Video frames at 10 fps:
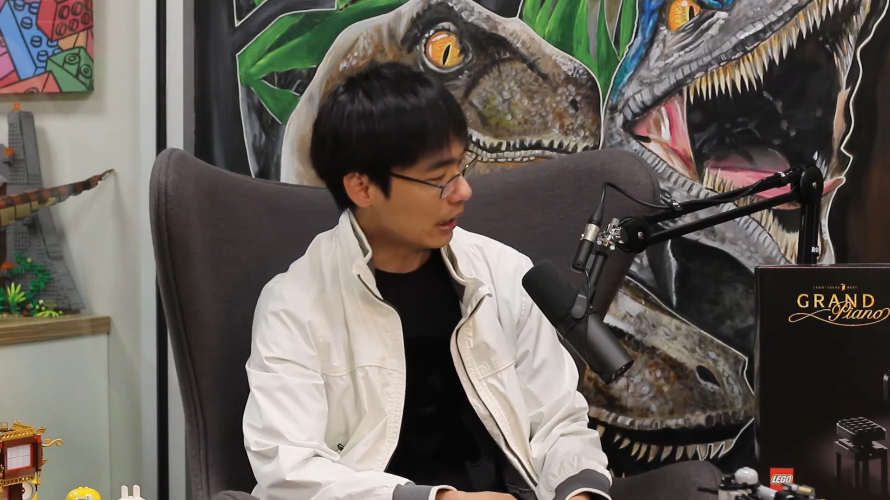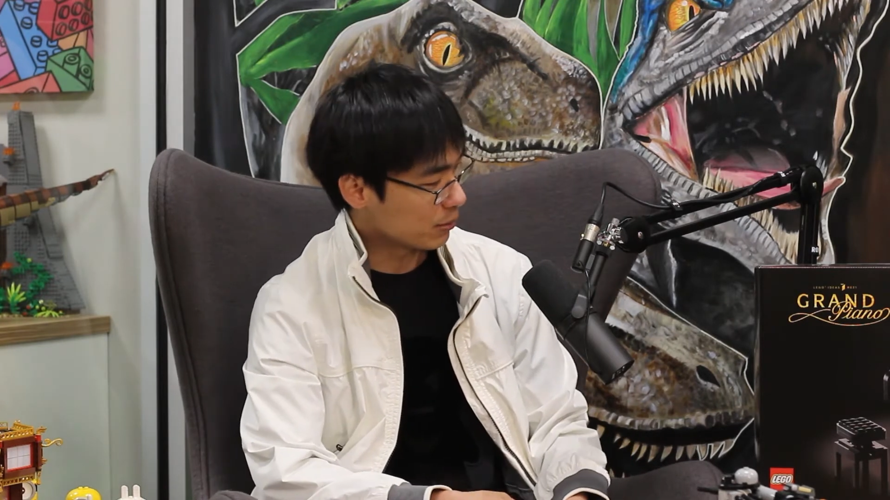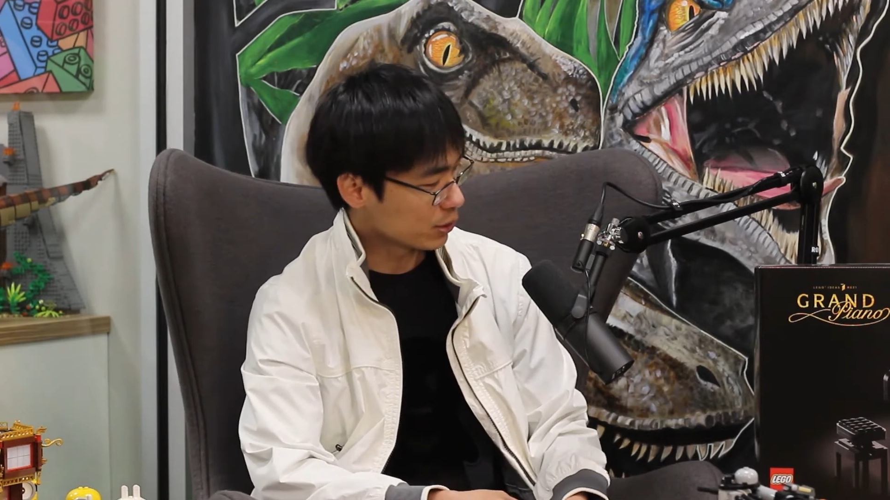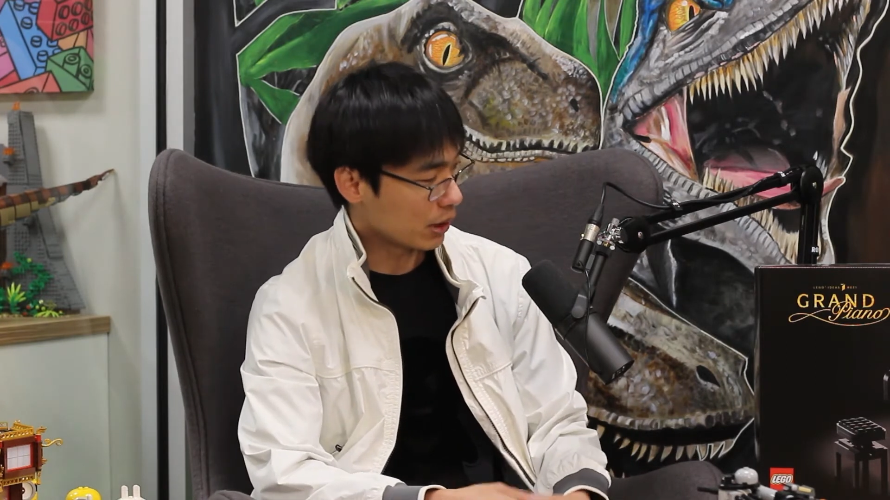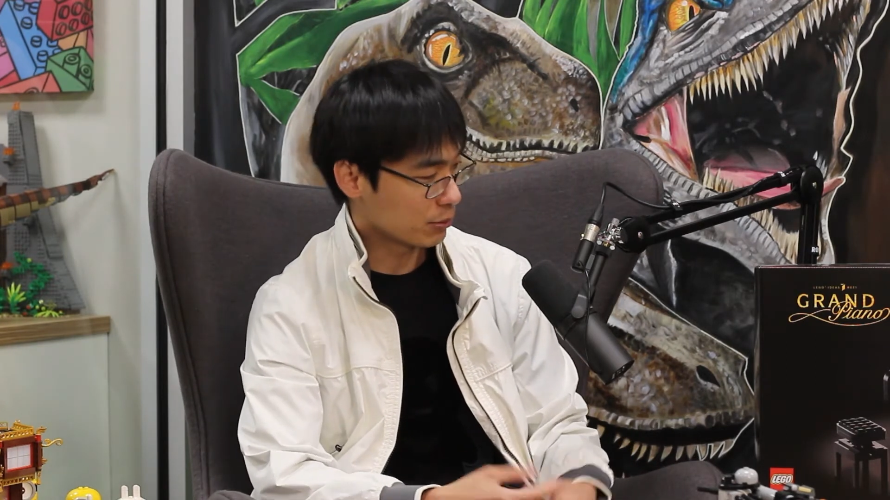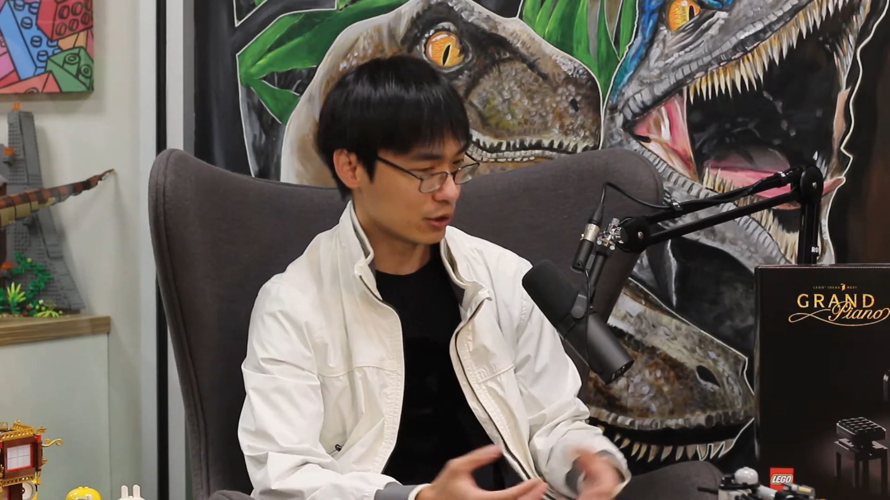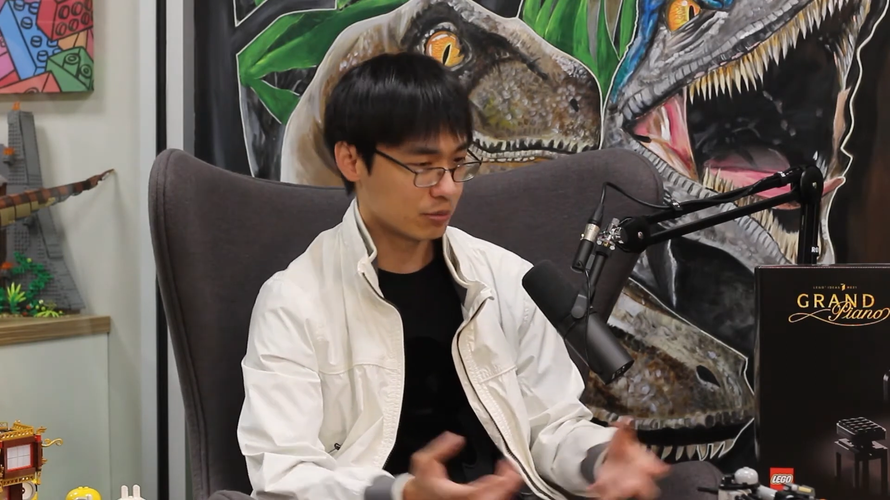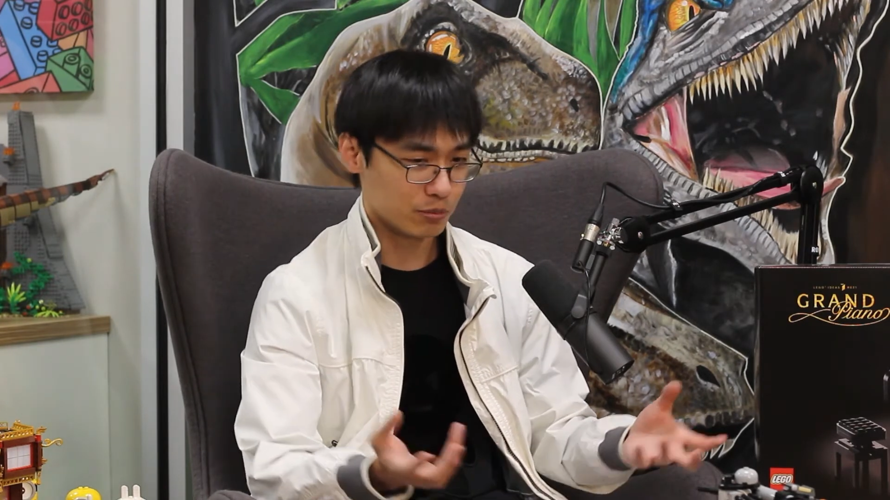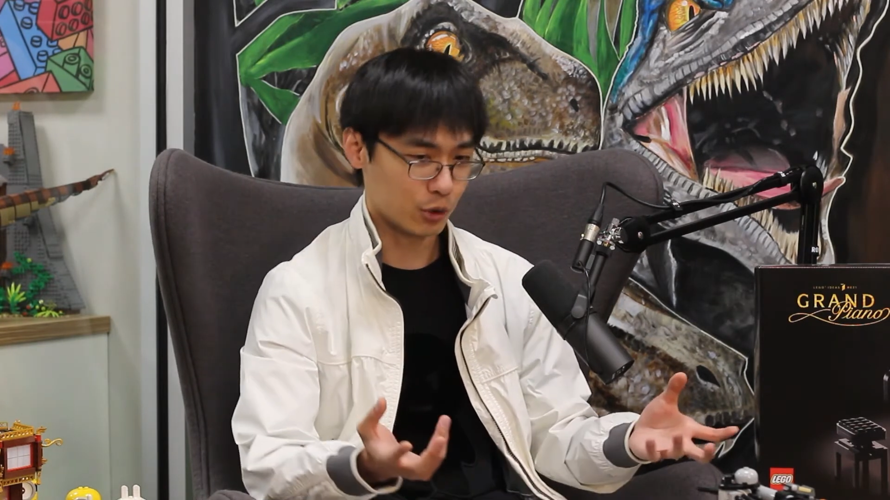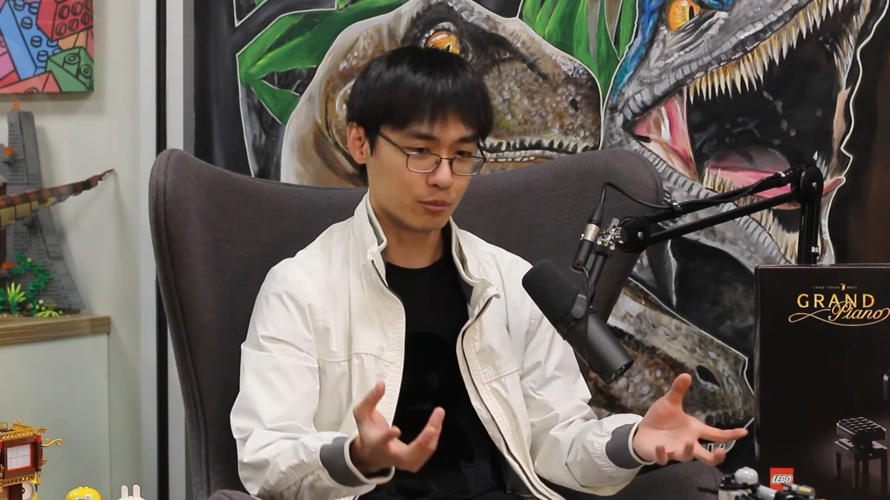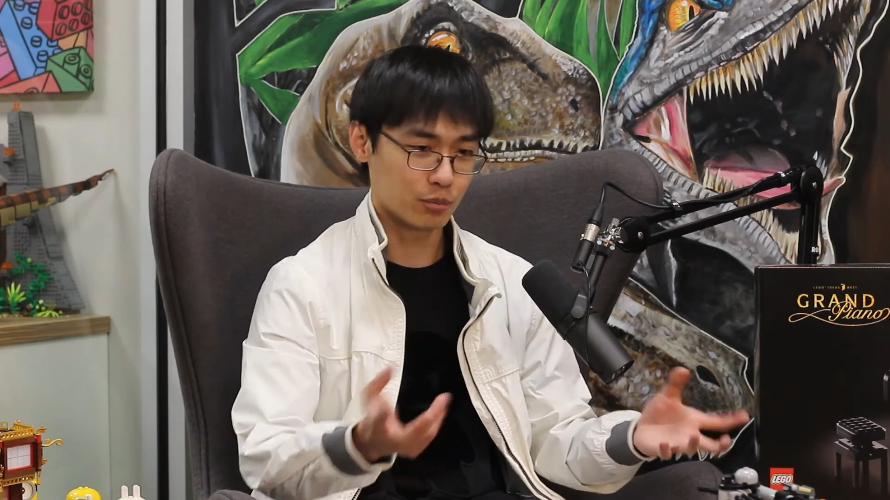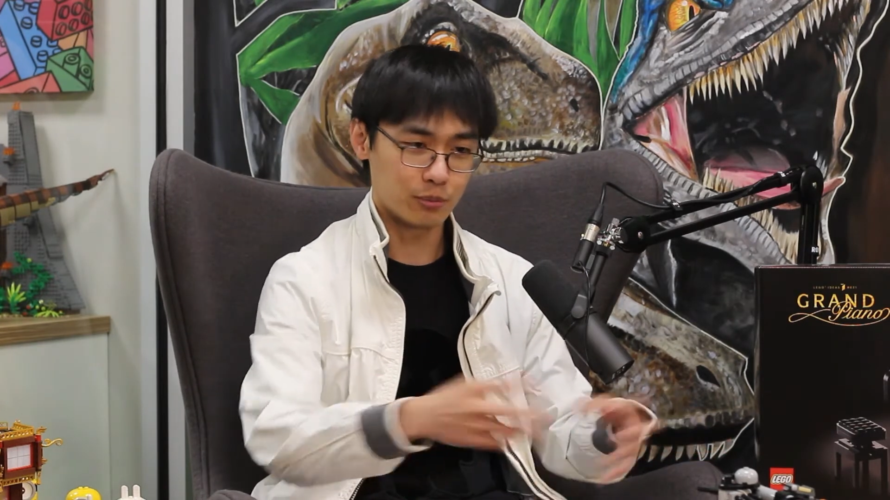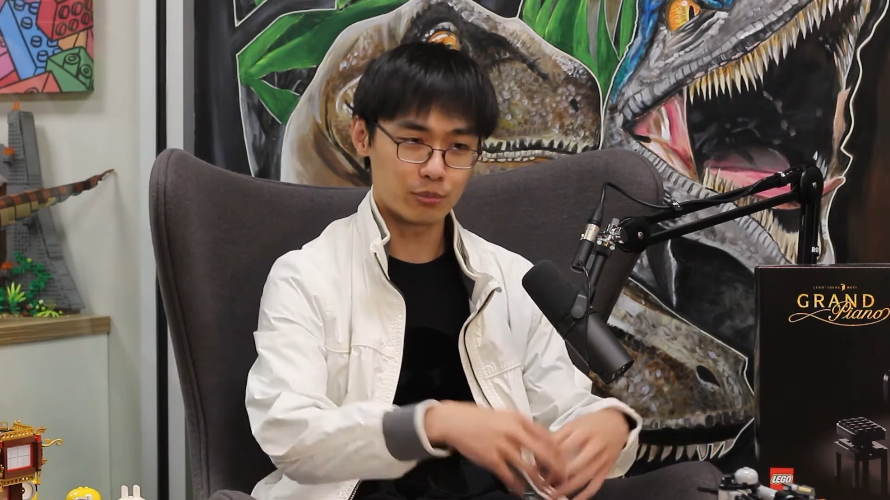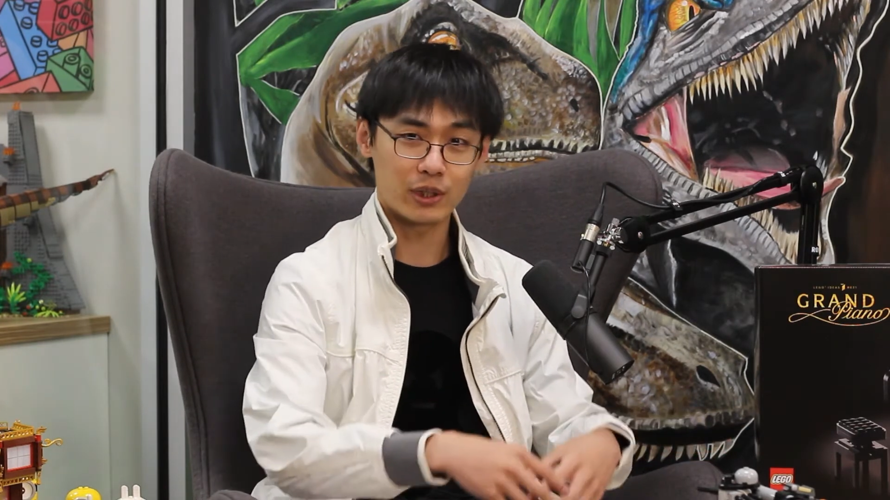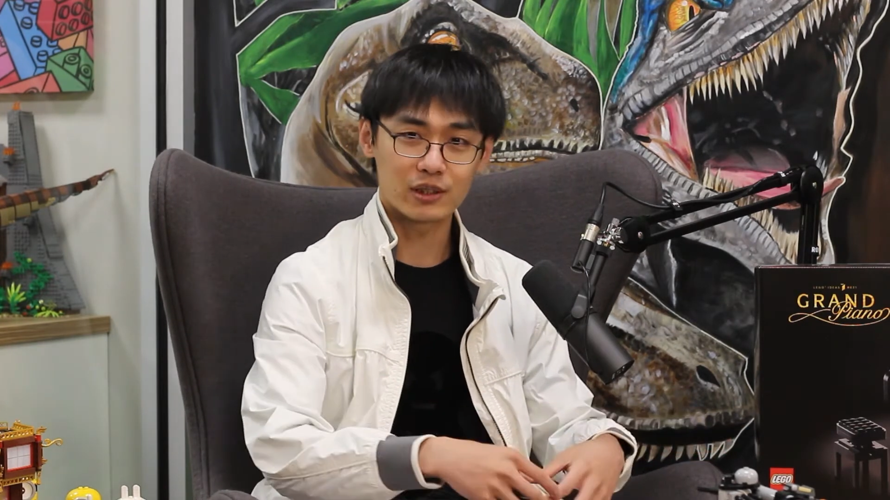So I've just
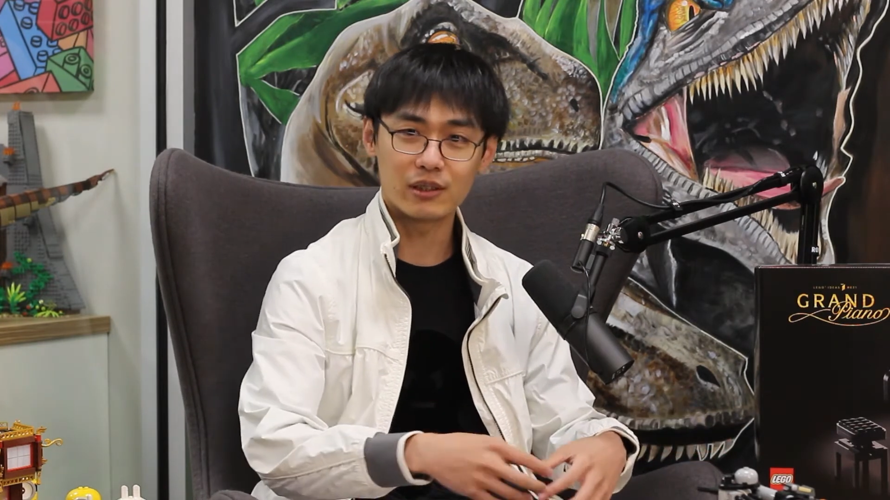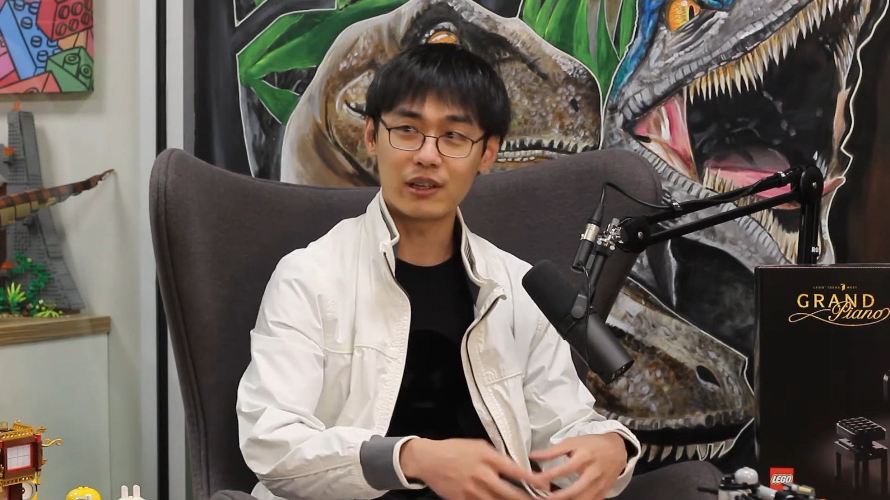put bricks.